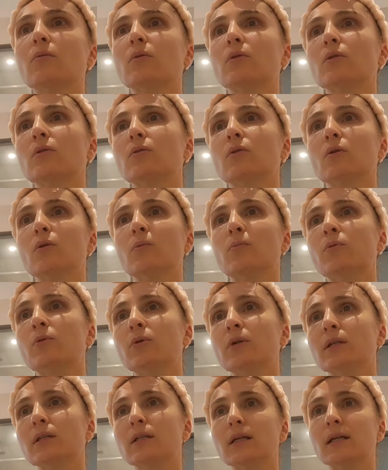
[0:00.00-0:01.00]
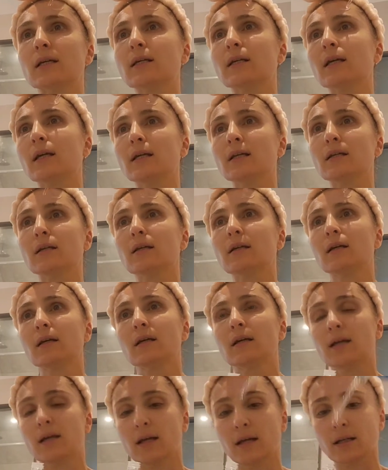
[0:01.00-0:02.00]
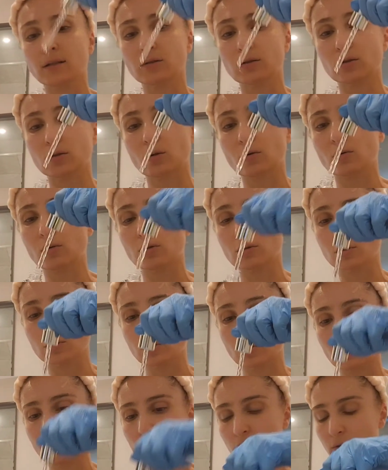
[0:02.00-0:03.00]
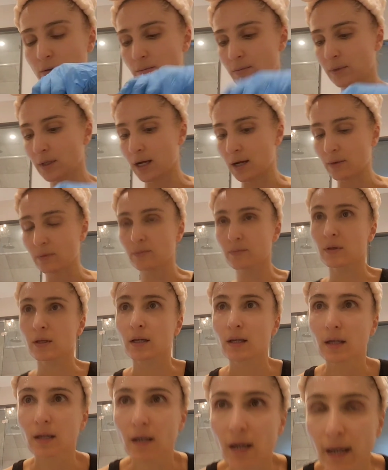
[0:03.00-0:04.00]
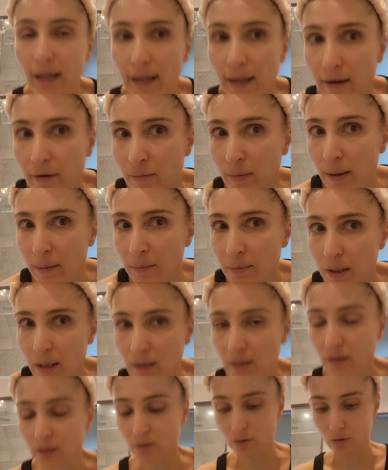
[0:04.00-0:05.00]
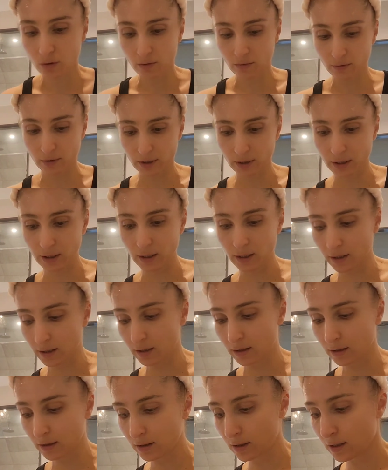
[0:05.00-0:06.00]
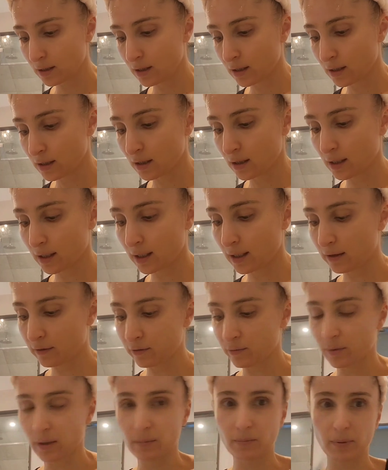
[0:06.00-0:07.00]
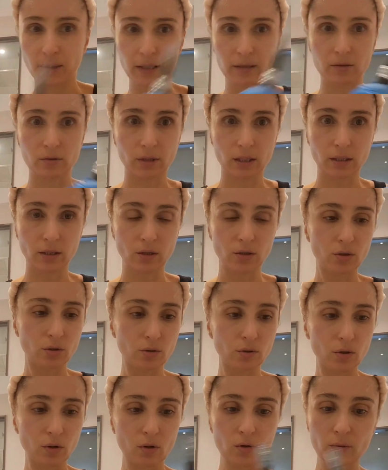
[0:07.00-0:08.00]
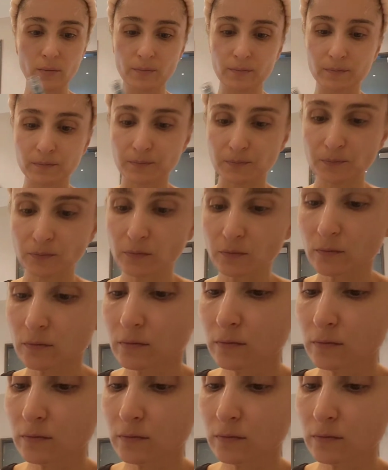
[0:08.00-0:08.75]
I will go put it again and so on, so on. Now, I have my product over here. I have my pen ready to go.